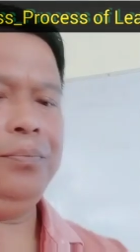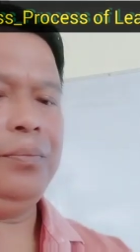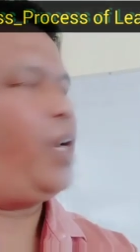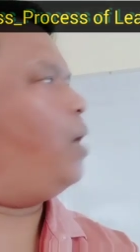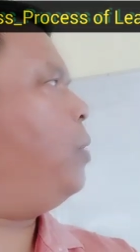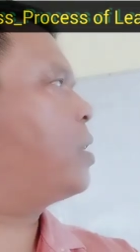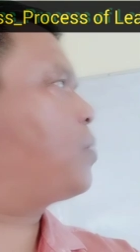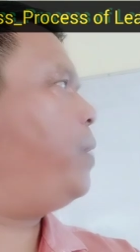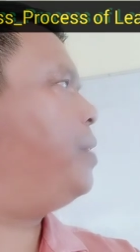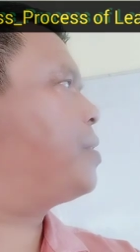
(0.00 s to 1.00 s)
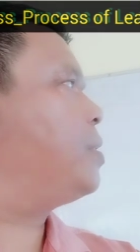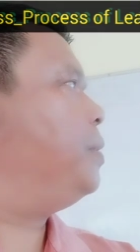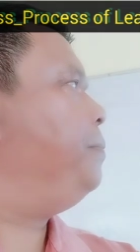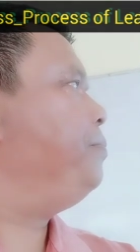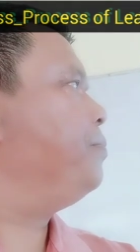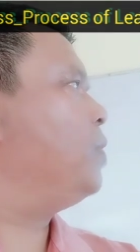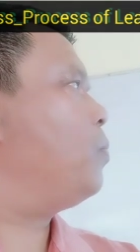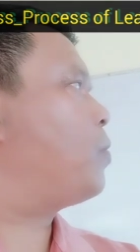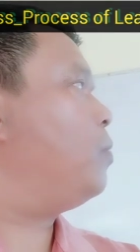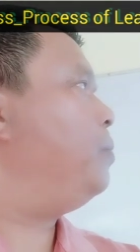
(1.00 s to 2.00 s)
I will explain, no
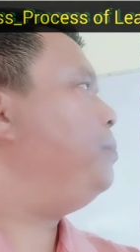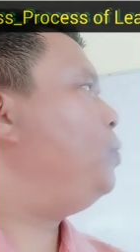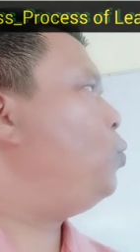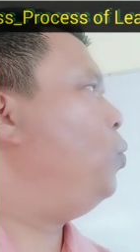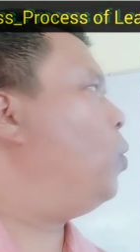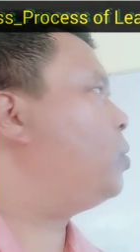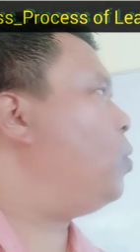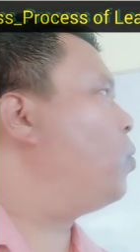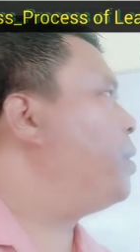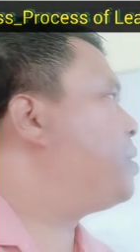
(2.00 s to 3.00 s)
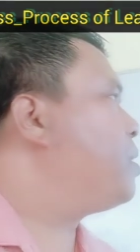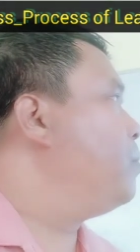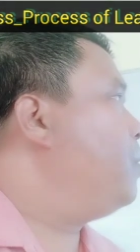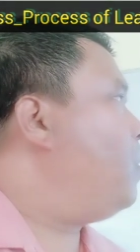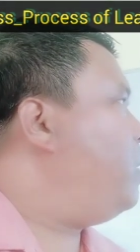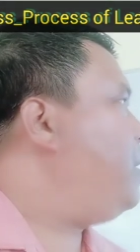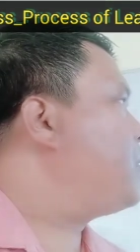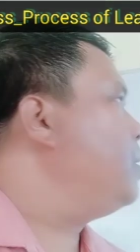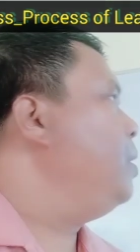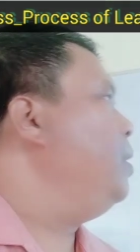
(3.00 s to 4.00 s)
problem. To know the origin of knowledge,
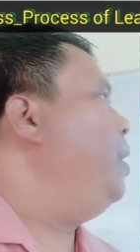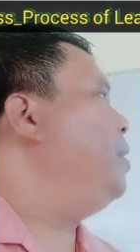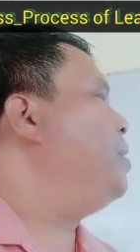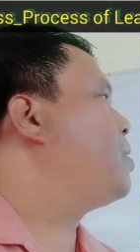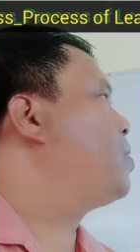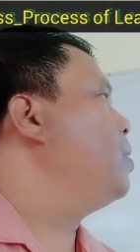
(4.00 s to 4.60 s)
it is